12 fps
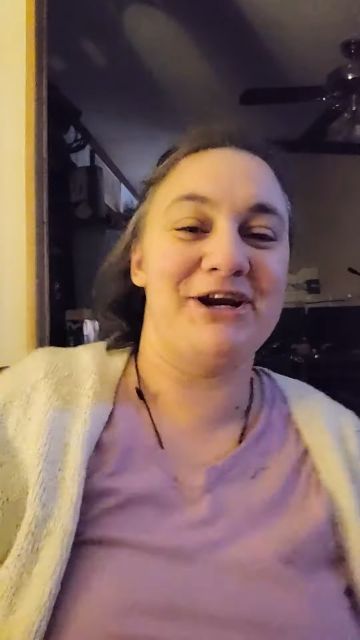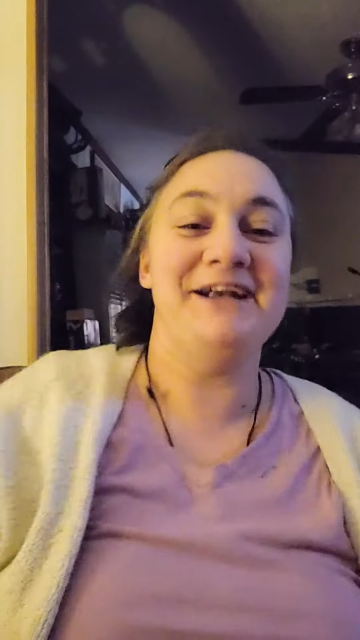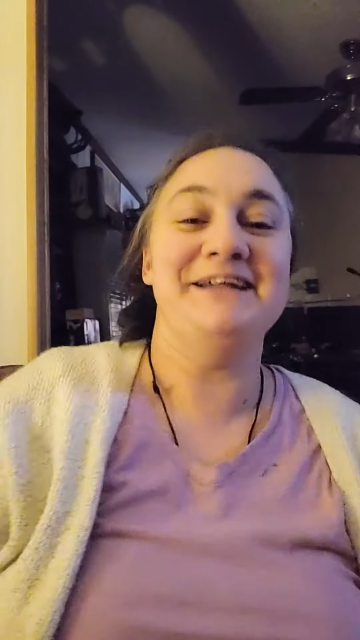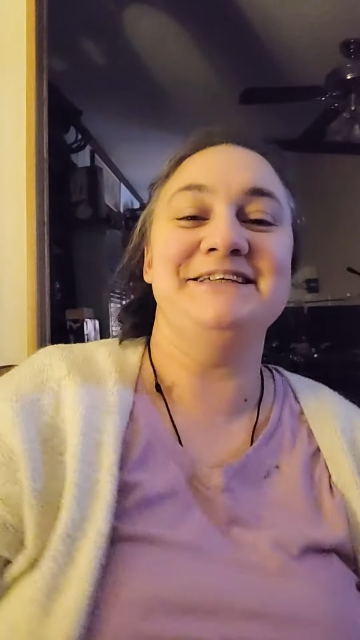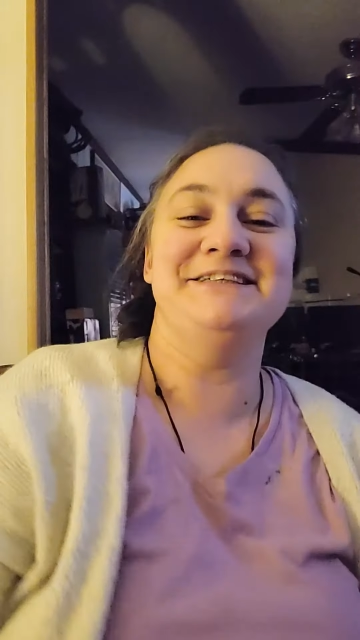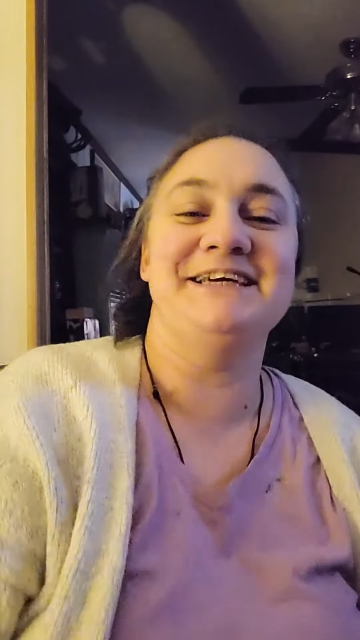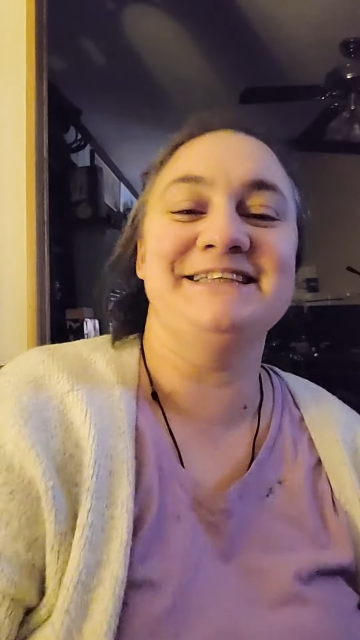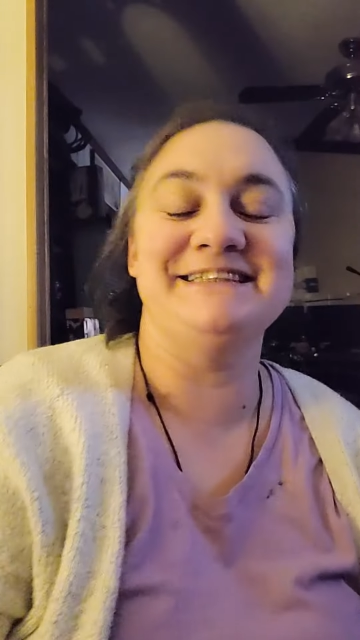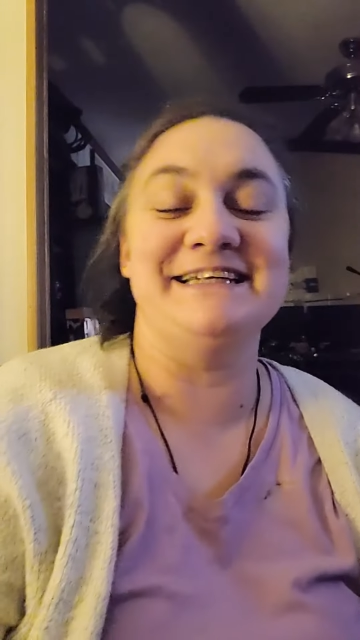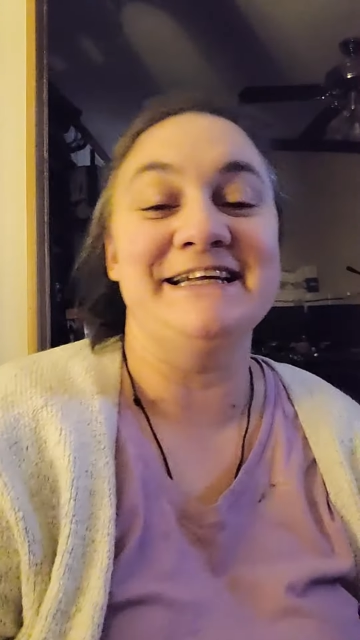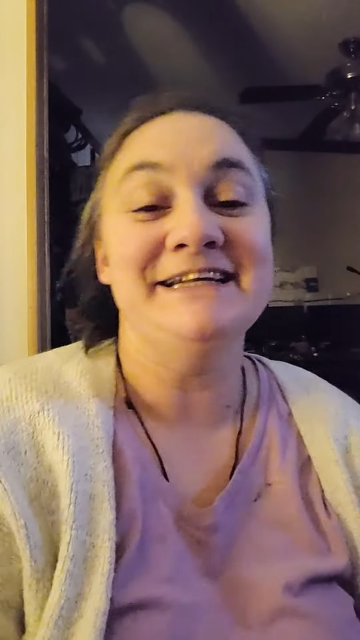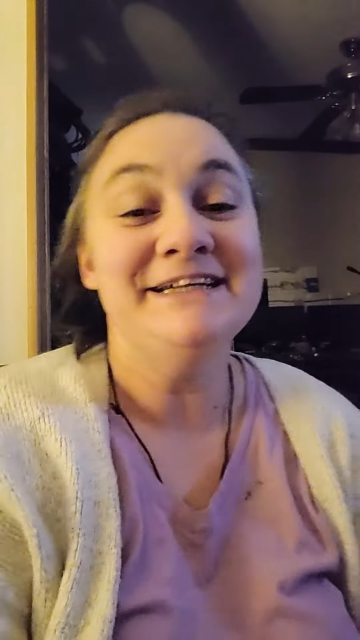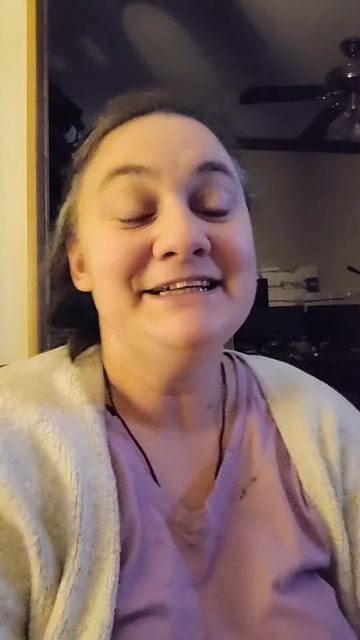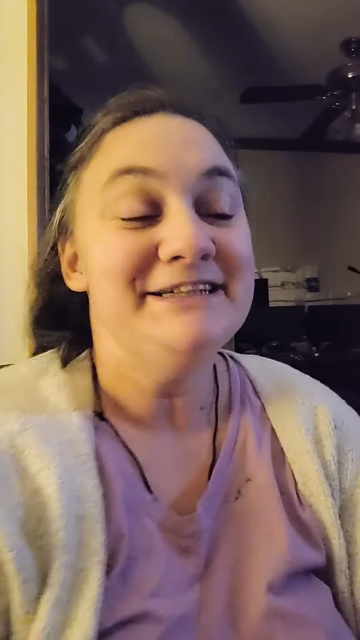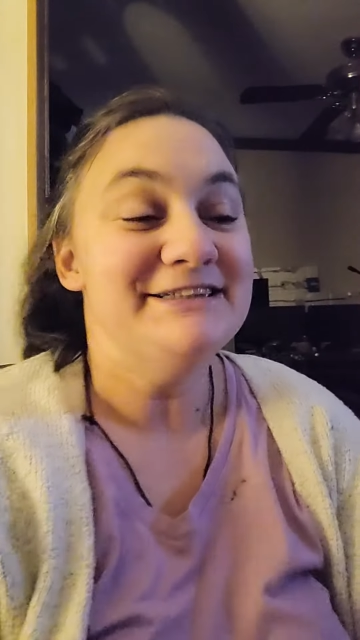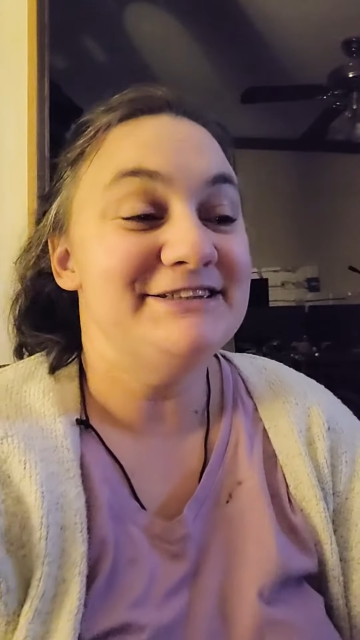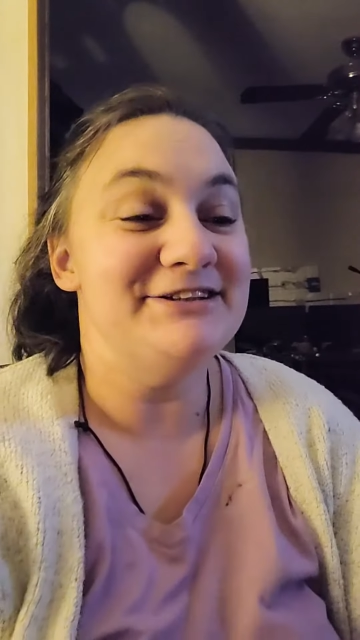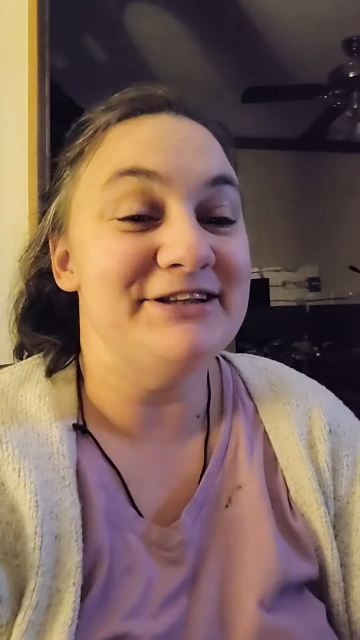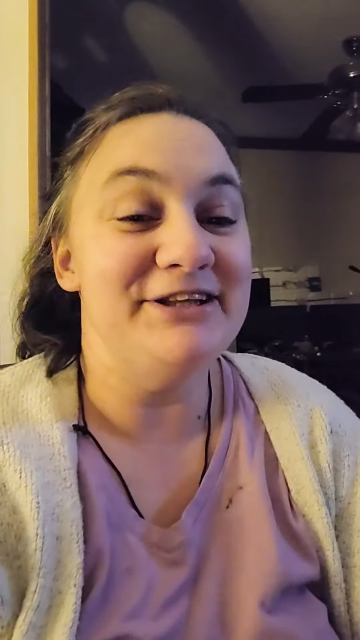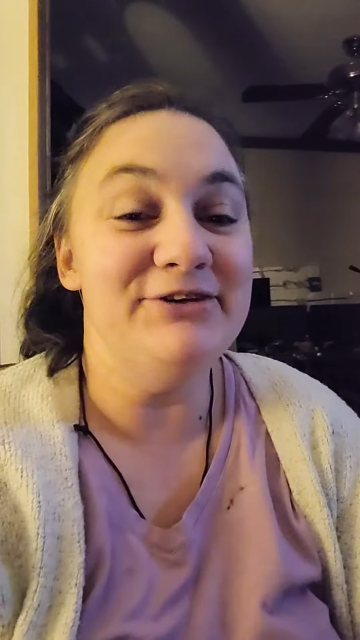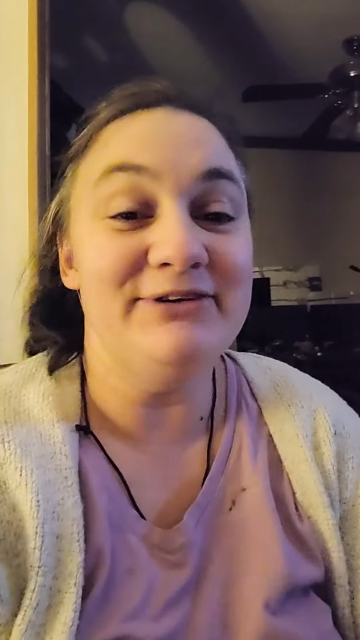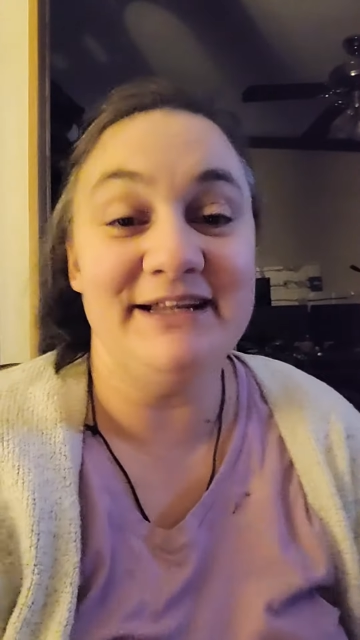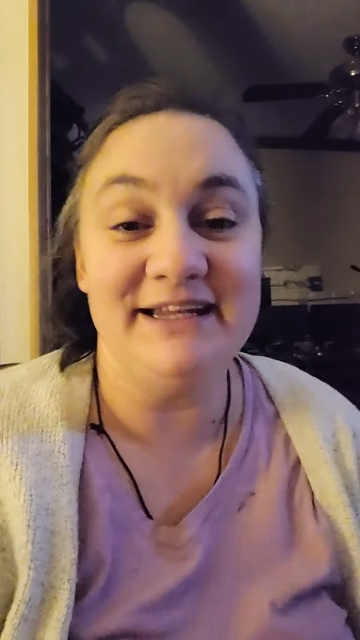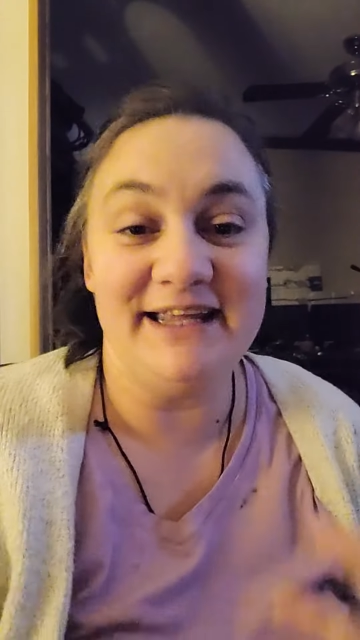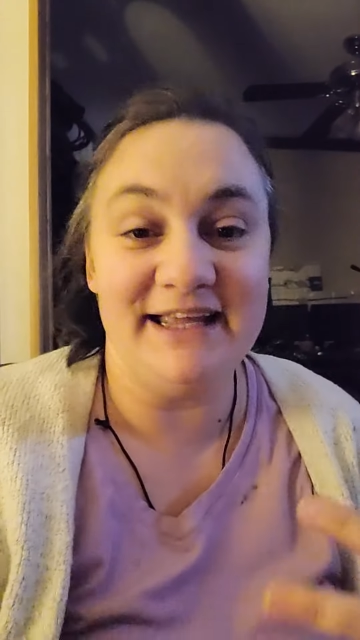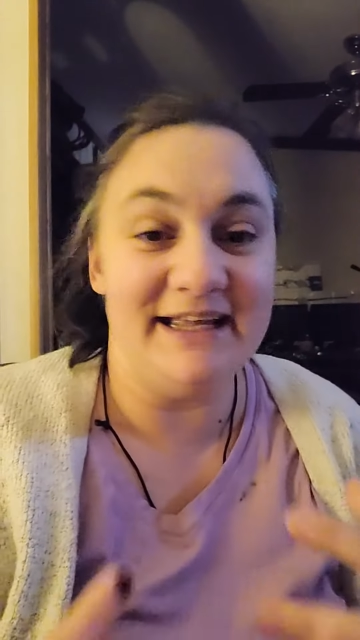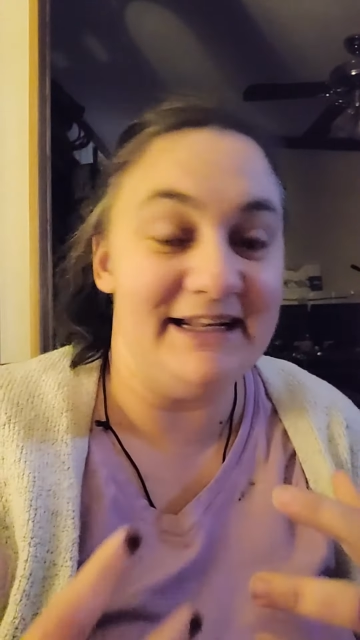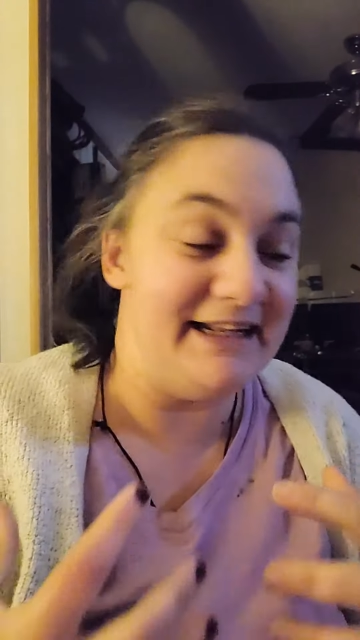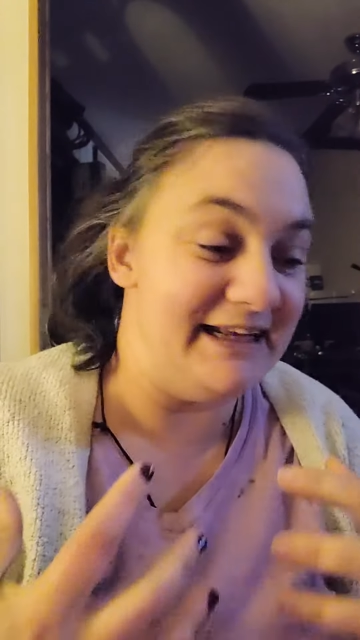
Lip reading: trying to adjust it so that you can get